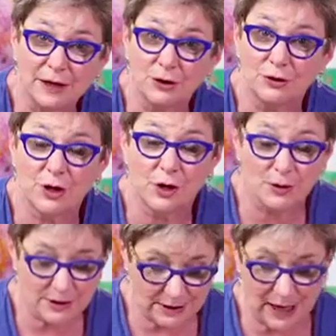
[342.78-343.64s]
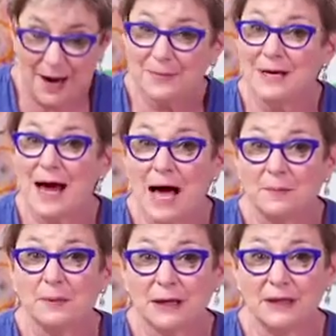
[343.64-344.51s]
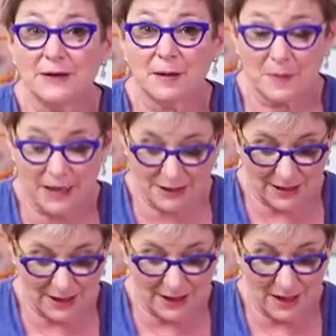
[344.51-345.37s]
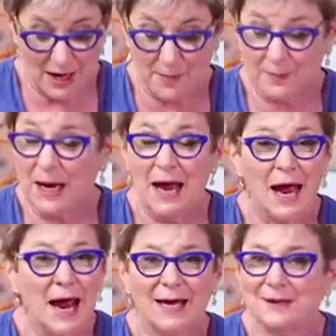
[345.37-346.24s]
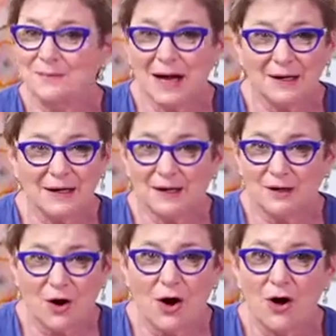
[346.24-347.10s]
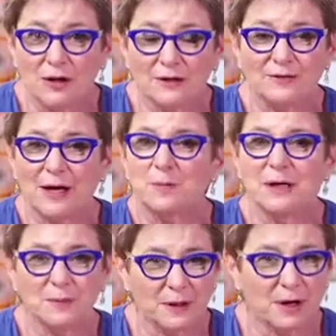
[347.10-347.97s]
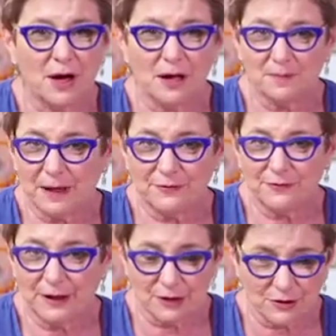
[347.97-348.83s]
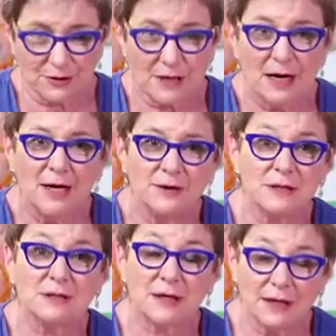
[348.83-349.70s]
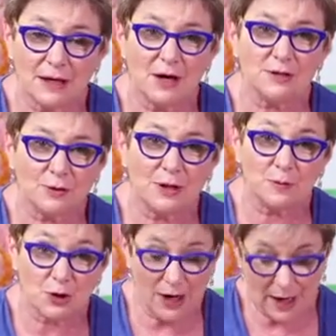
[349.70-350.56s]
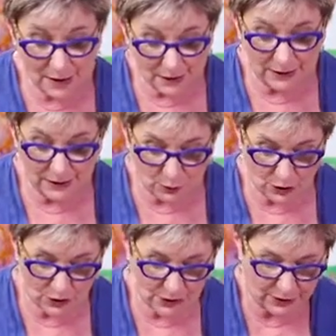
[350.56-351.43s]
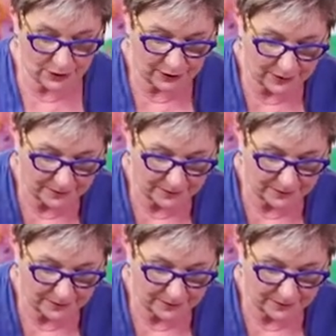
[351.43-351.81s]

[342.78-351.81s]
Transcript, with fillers: you're noticing I'm not picking that pastel up and I'm not getting all of that pigment on my fingers. This also keeps your hand clean, which is a good thing.